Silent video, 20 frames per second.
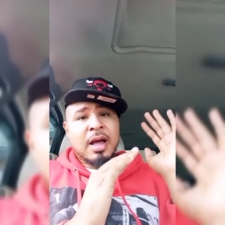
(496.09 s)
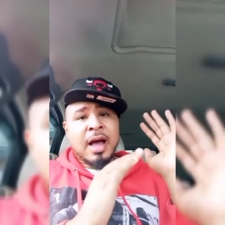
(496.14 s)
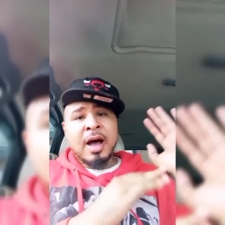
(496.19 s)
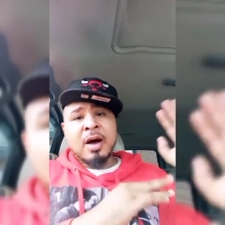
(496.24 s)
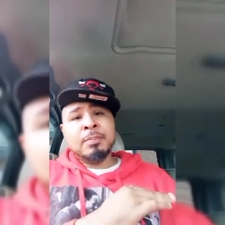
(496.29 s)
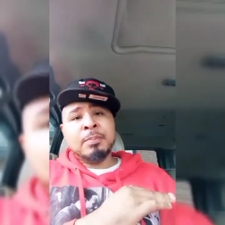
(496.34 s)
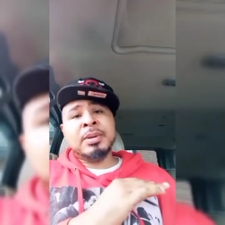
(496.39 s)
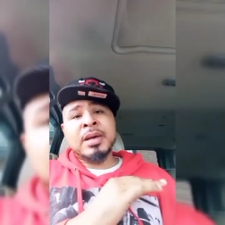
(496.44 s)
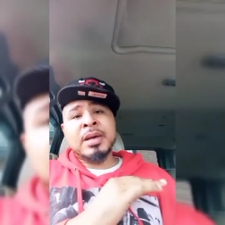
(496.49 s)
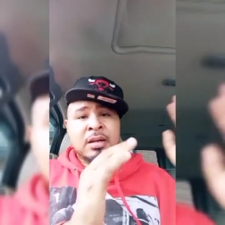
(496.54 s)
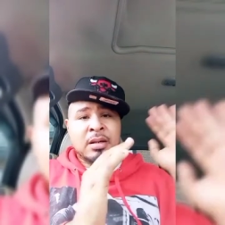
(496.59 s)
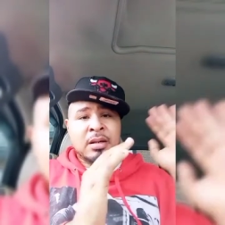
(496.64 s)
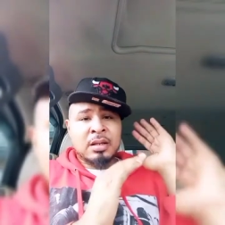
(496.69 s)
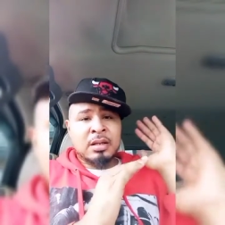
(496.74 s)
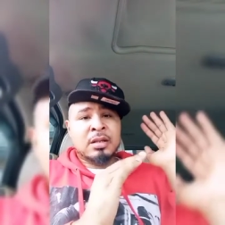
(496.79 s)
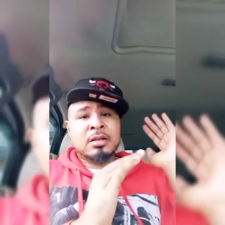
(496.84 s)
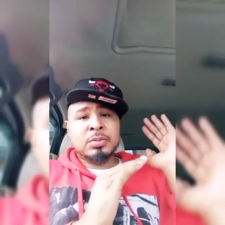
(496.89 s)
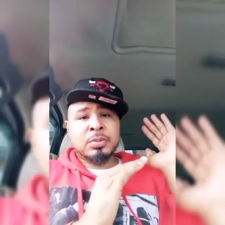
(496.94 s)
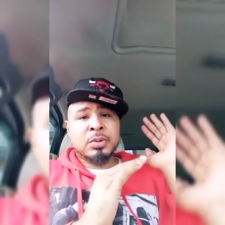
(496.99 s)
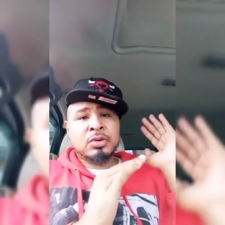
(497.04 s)
I'm better
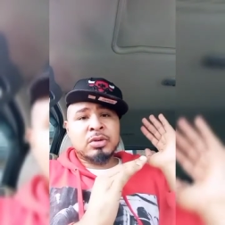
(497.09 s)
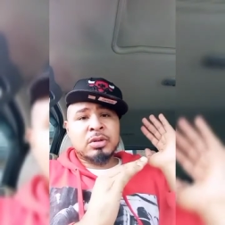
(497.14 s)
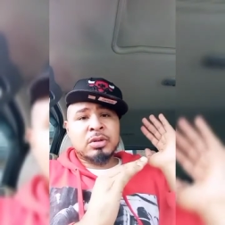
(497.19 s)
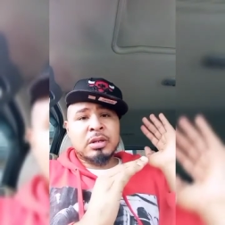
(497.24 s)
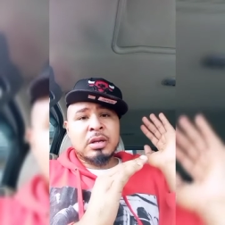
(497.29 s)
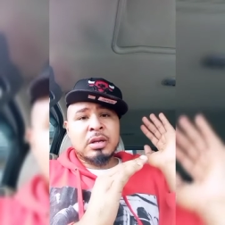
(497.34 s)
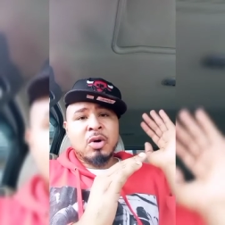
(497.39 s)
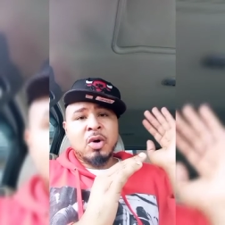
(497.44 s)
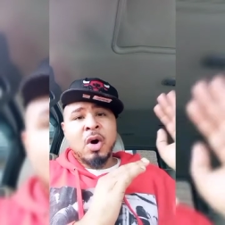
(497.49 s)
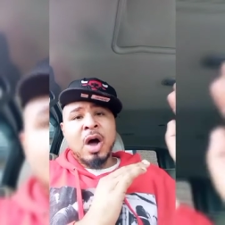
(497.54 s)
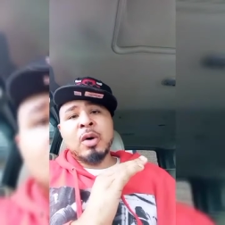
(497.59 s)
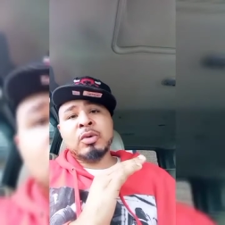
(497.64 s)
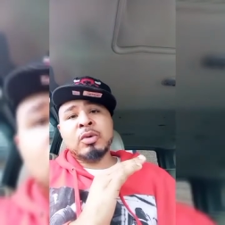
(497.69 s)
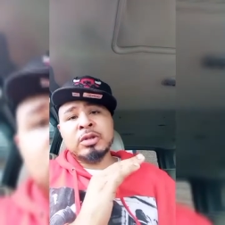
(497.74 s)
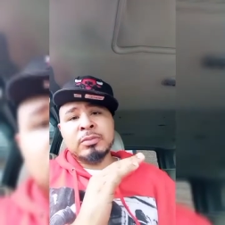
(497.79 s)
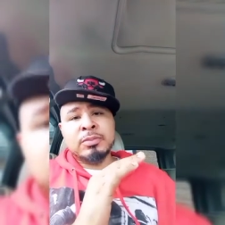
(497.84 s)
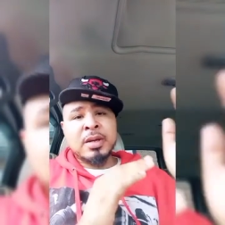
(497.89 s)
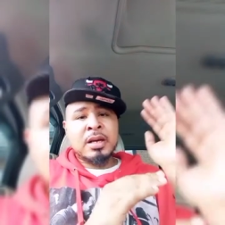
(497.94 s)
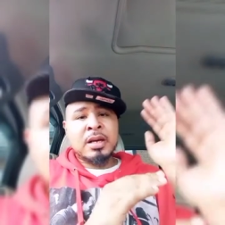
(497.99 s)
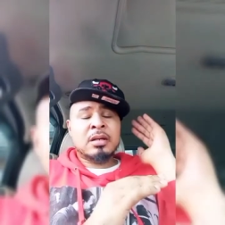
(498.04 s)
than this person. Or I
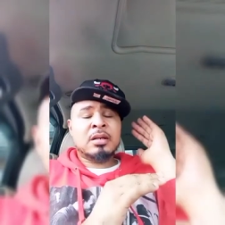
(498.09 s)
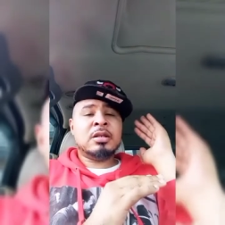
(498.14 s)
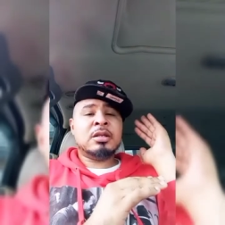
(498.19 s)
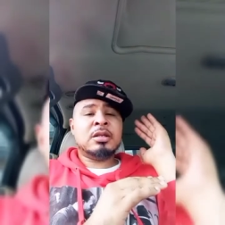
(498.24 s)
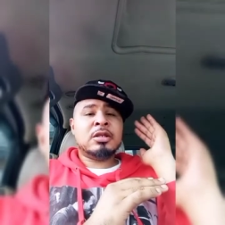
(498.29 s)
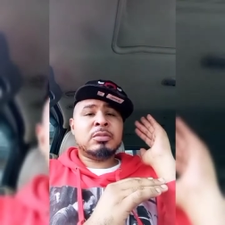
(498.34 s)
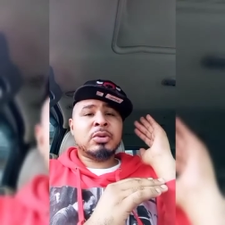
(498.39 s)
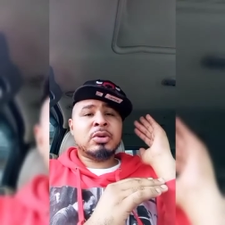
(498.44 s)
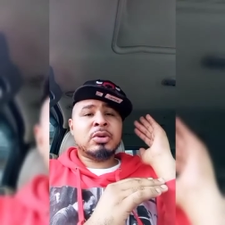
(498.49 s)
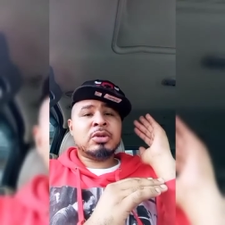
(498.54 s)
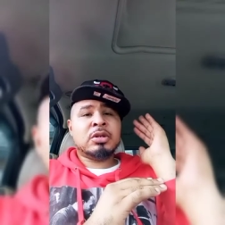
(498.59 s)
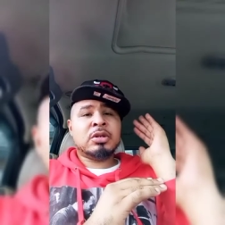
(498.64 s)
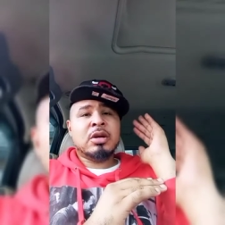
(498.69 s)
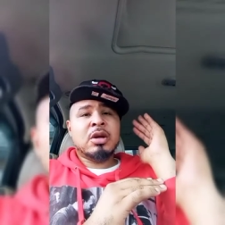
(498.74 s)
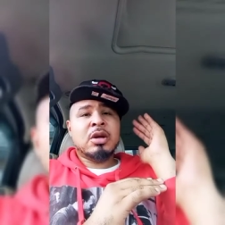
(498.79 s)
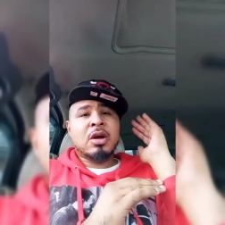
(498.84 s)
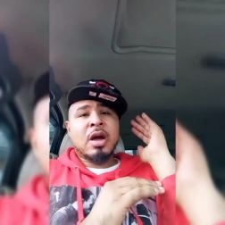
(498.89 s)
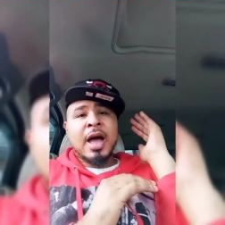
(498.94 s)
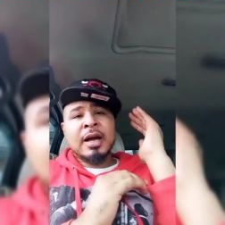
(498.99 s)
was better than this person.